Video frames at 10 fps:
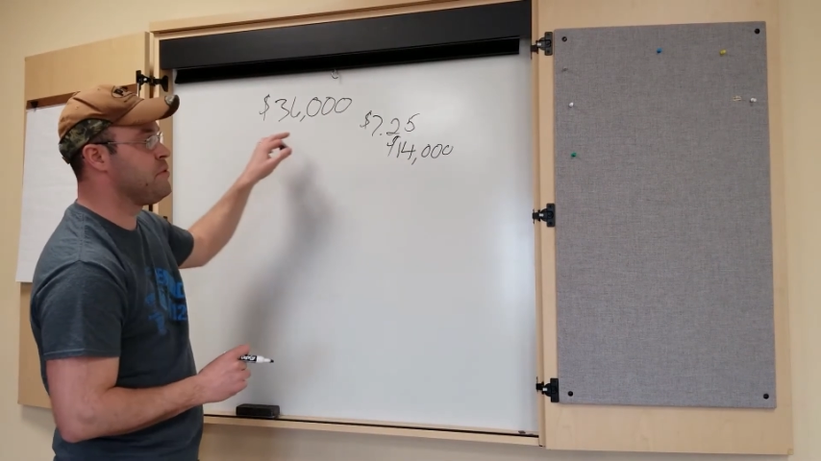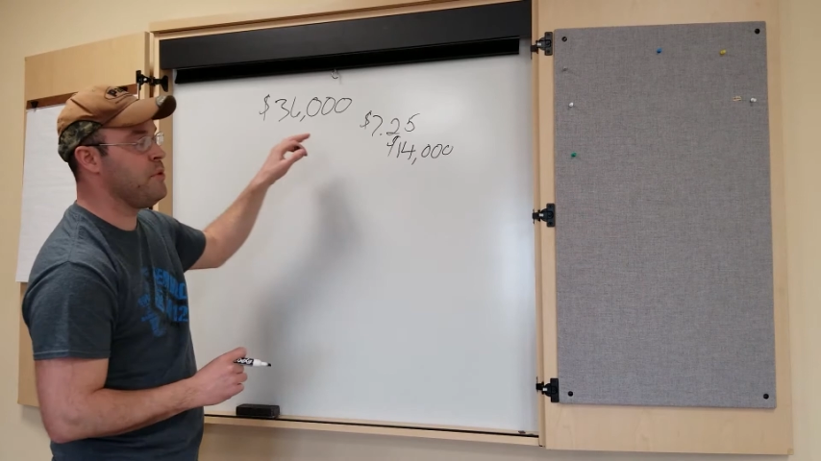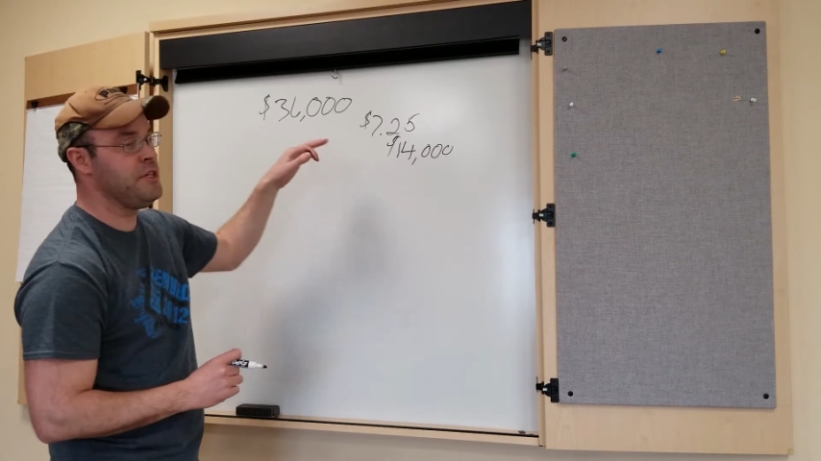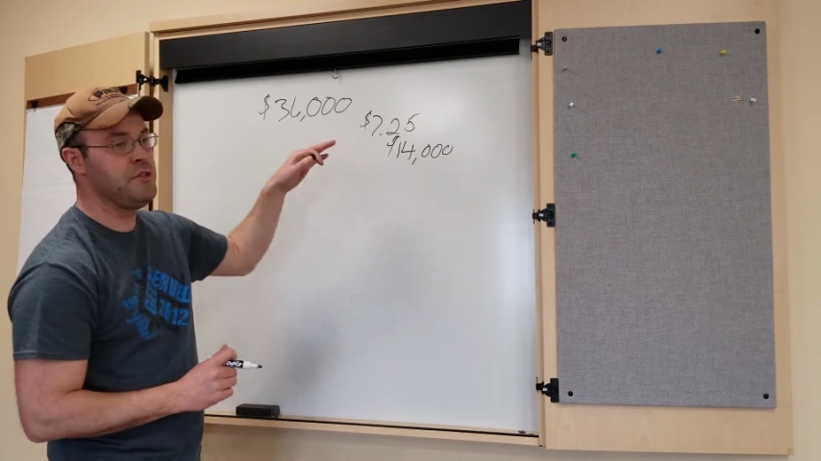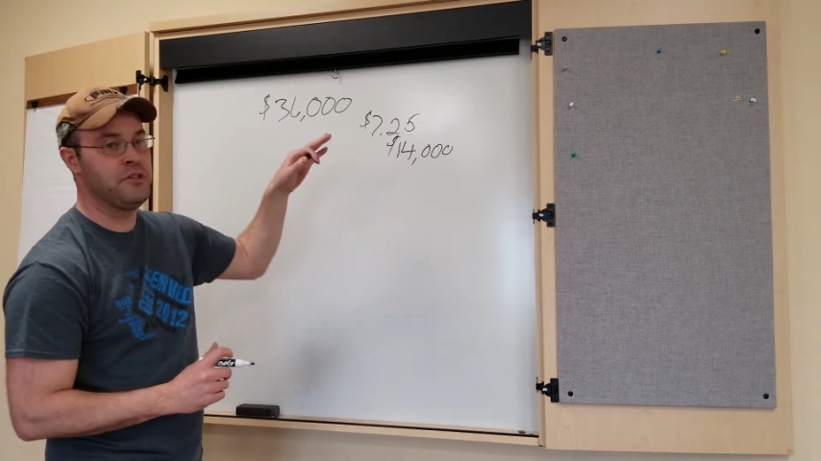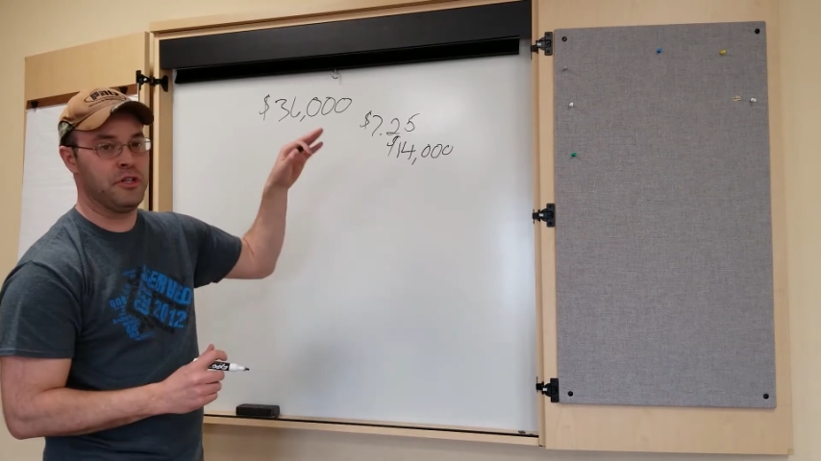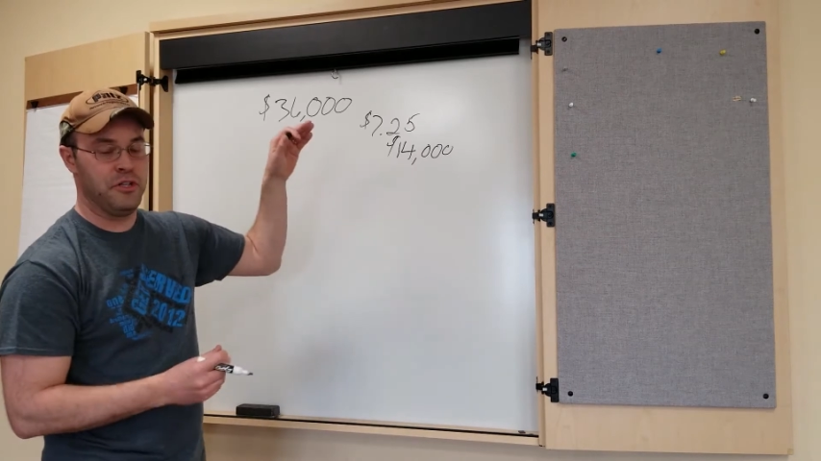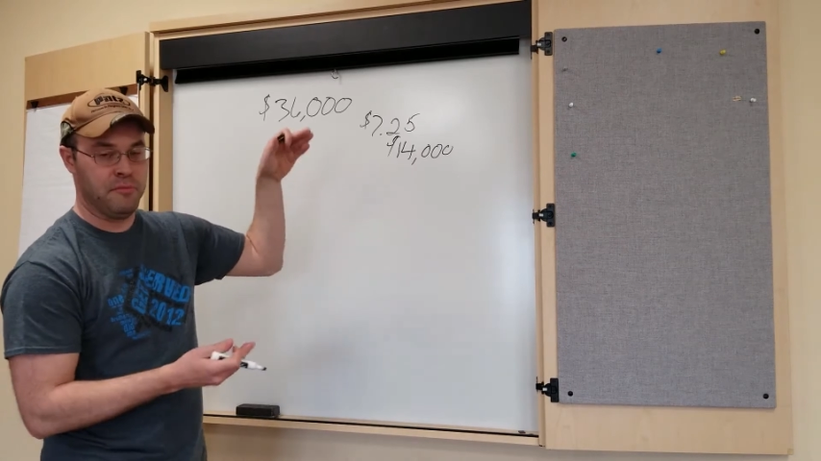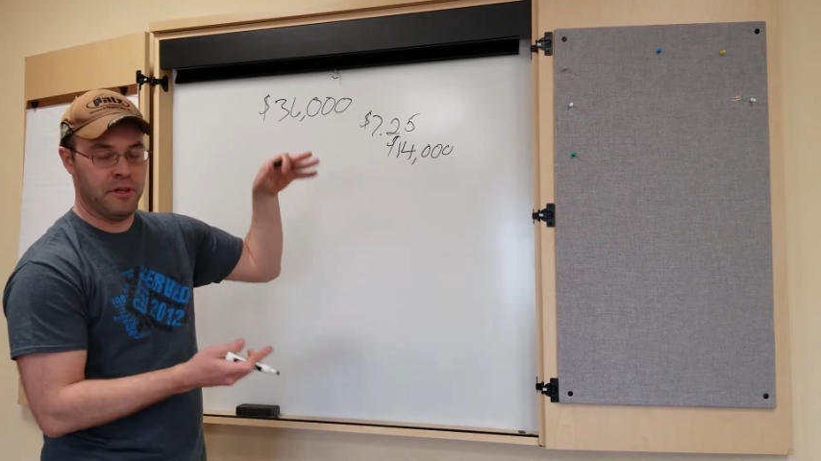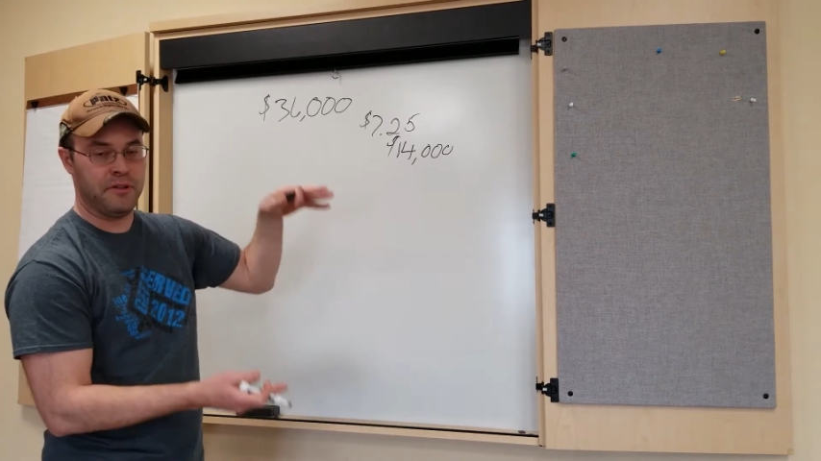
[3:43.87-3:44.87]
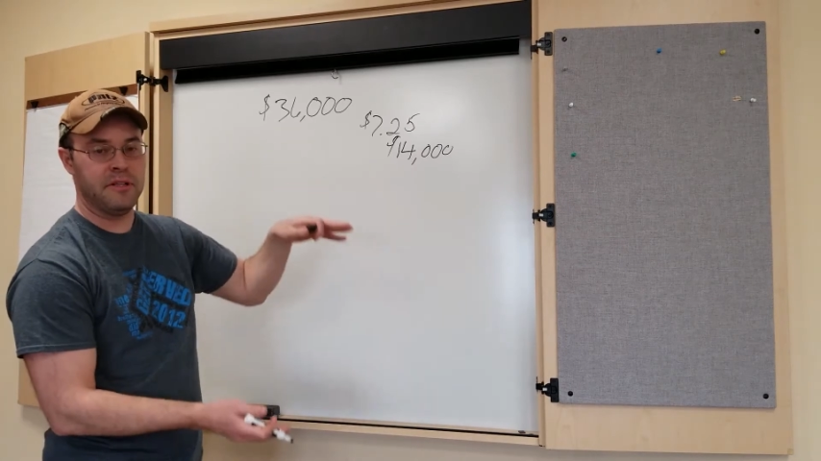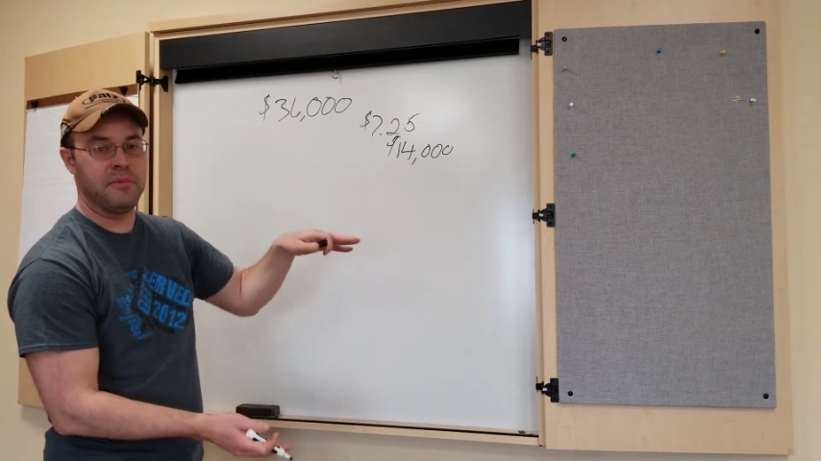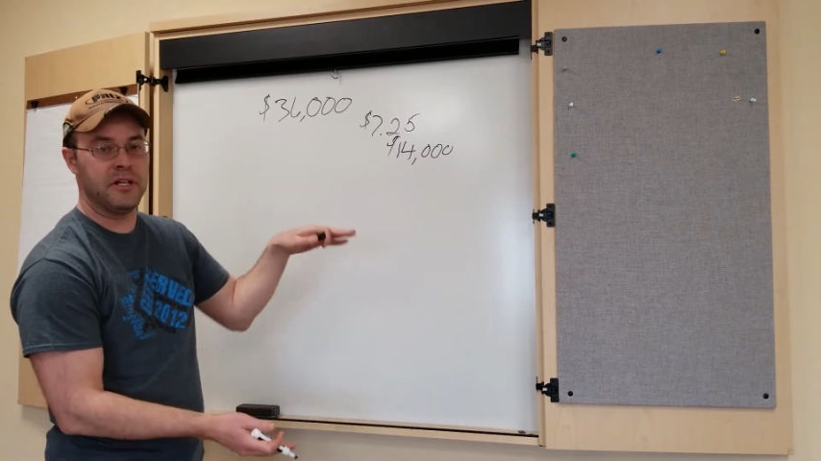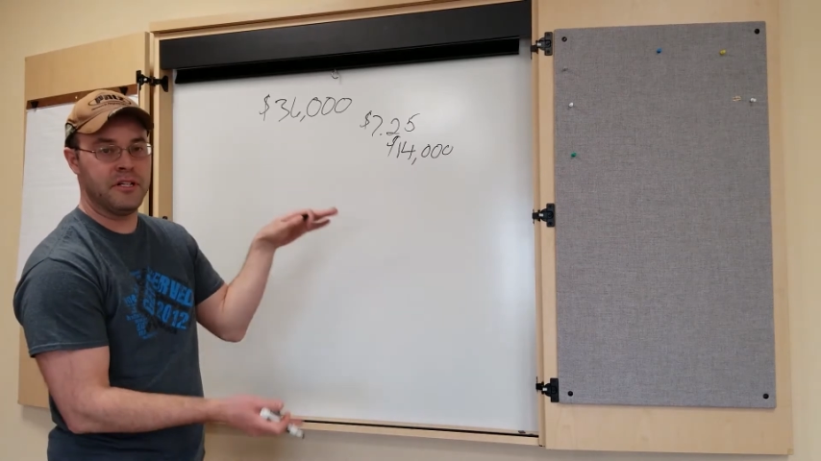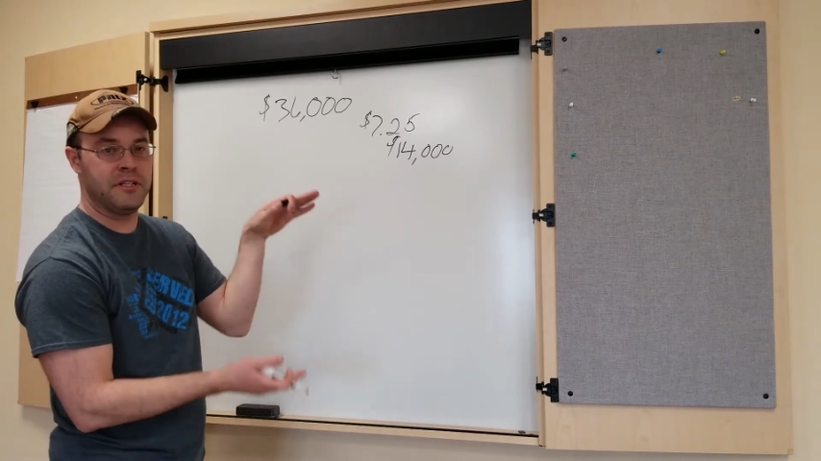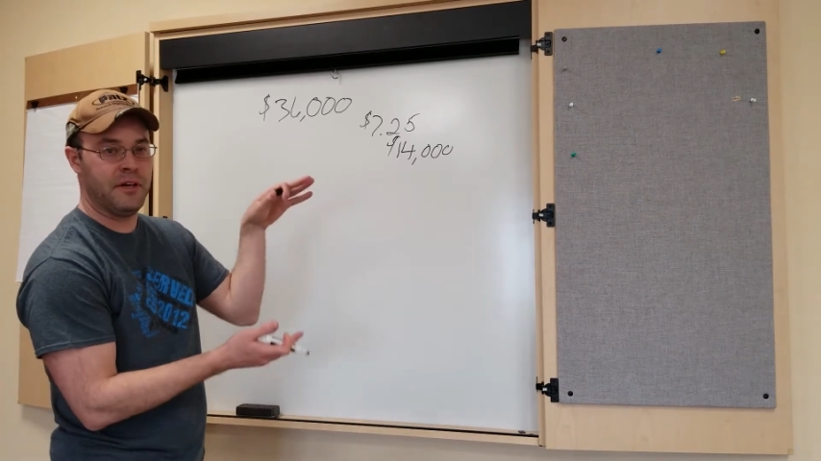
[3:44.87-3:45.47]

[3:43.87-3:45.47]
when you took your monthly budget,